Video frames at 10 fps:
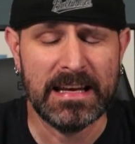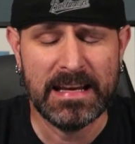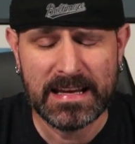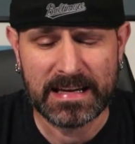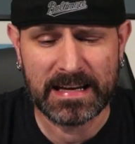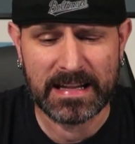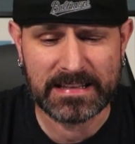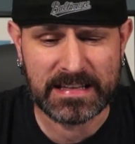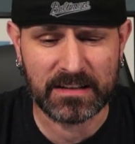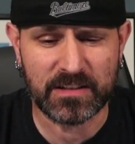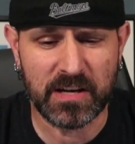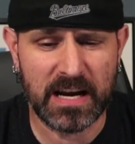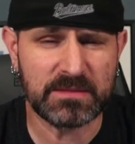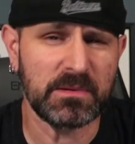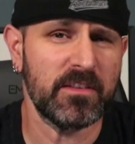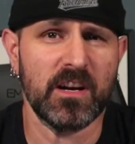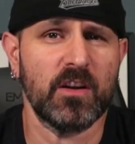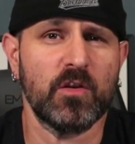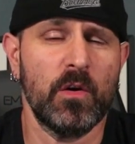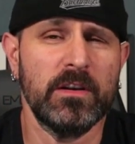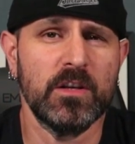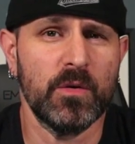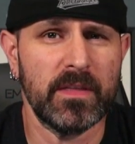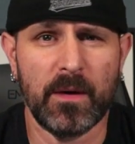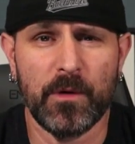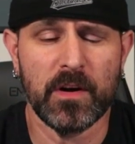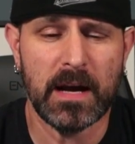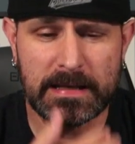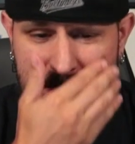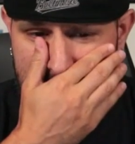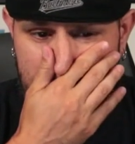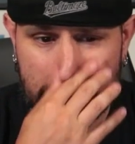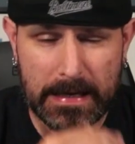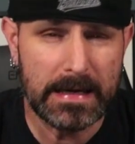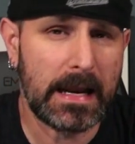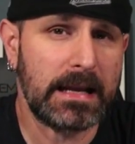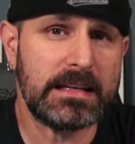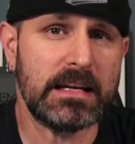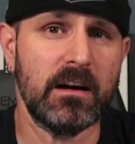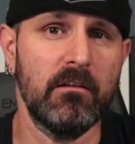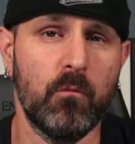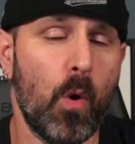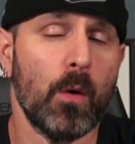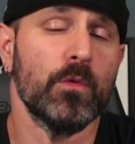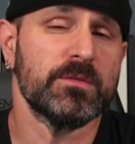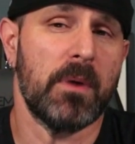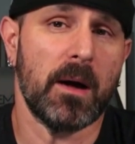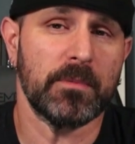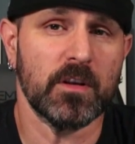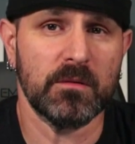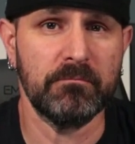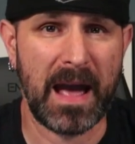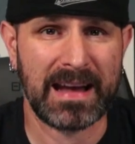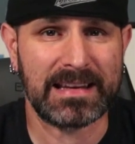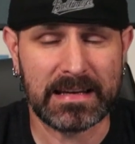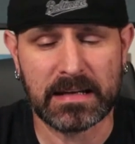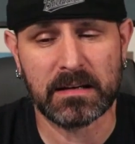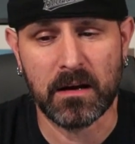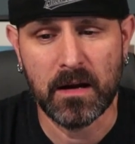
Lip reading: getting this out to you guys, but I figured I'd go ahead and do it. That way you guys get an idea of what was popular back in